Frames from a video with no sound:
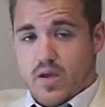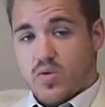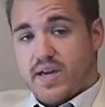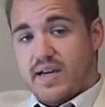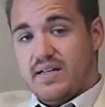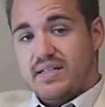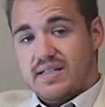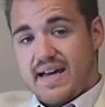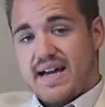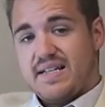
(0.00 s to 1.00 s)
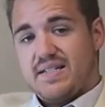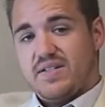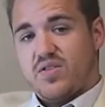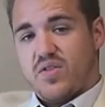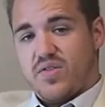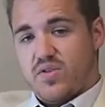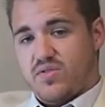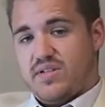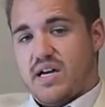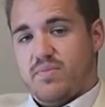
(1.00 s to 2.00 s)
Okay, last is our
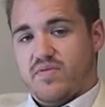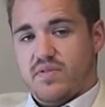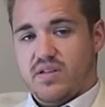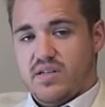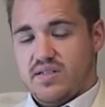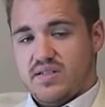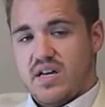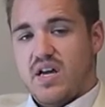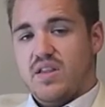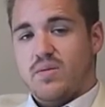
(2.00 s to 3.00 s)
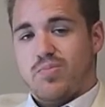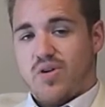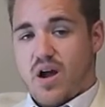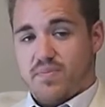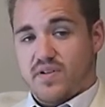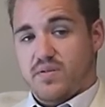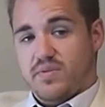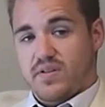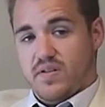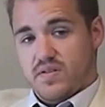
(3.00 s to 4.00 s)
third type of release, the property
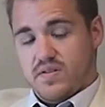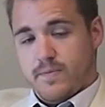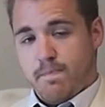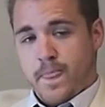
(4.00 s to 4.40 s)
release.